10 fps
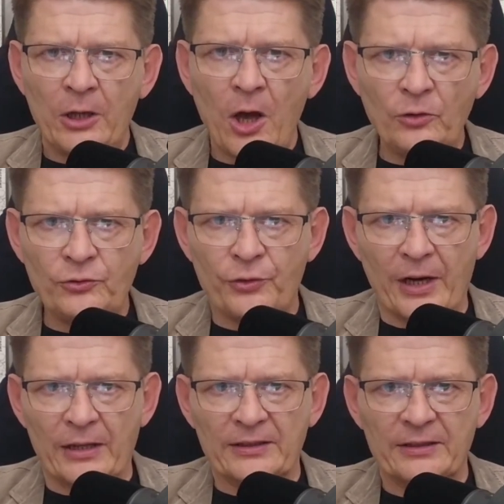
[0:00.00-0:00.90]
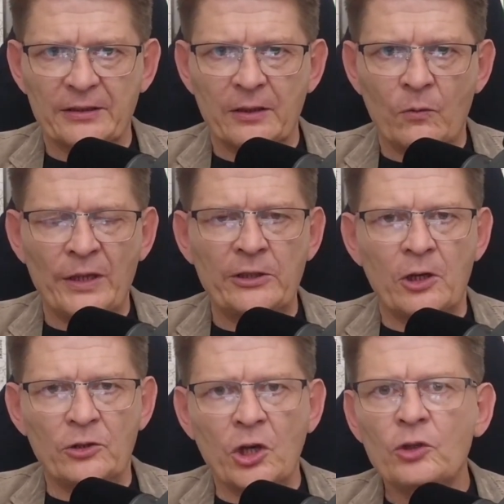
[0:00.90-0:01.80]
contrast, whether
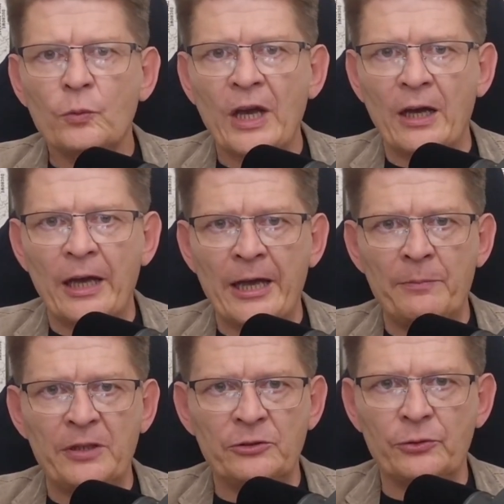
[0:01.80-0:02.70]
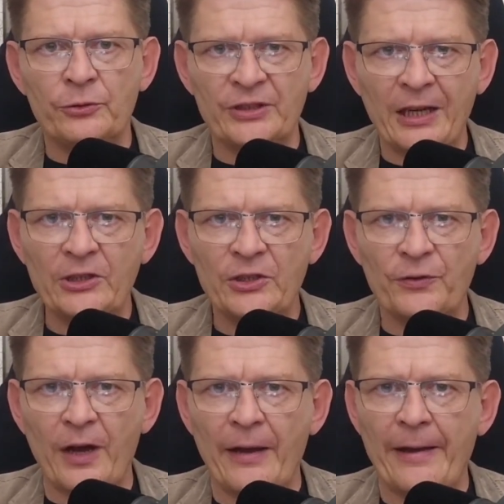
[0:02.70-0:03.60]
or not we are able to
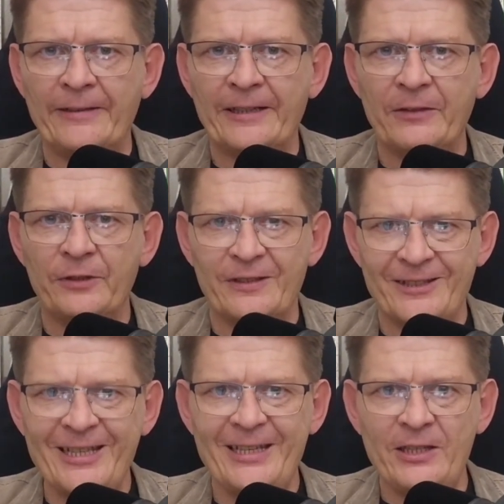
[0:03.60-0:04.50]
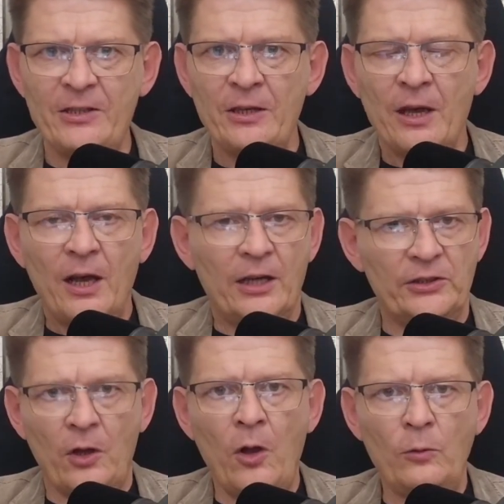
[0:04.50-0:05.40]
satisfy any given need
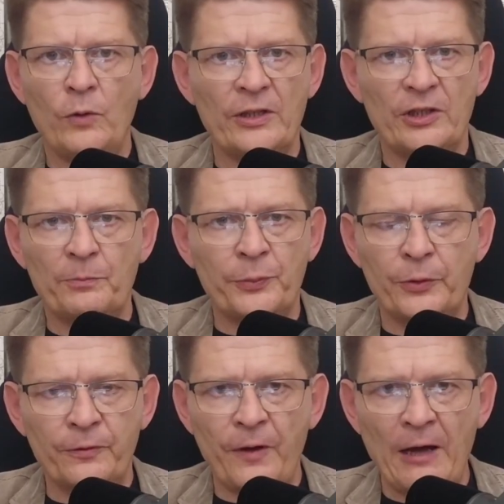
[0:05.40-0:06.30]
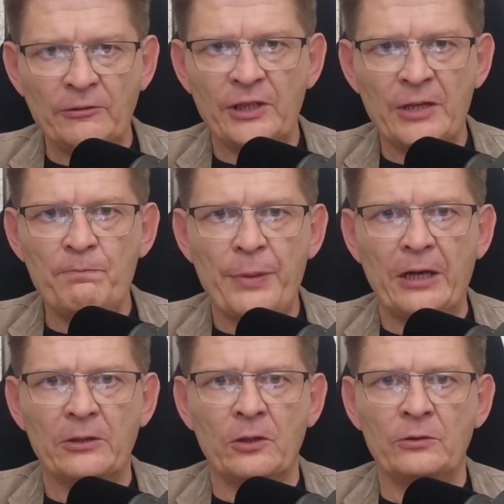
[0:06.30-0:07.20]
has always a profound
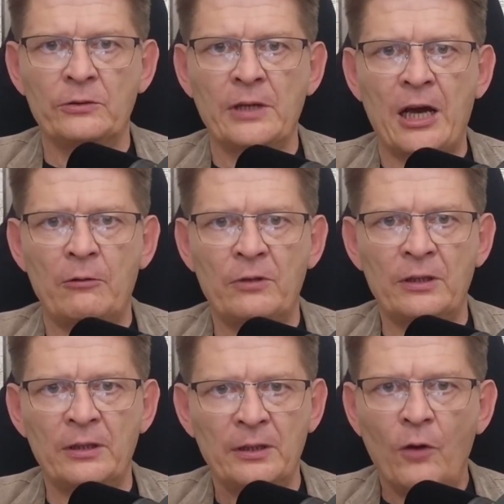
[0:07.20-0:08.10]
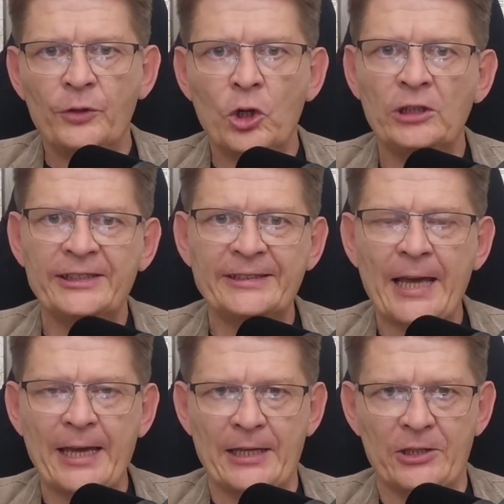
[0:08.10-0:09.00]
impact on our overall
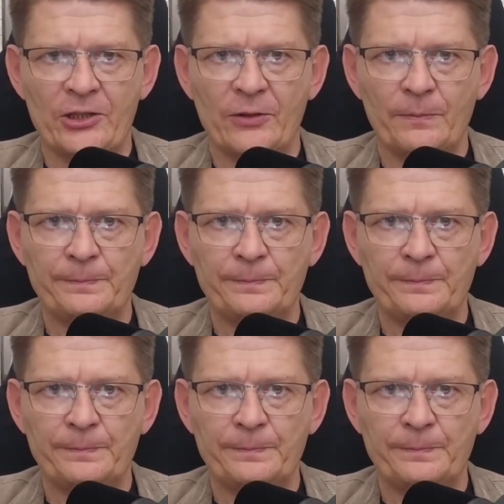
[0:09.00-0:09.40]
state.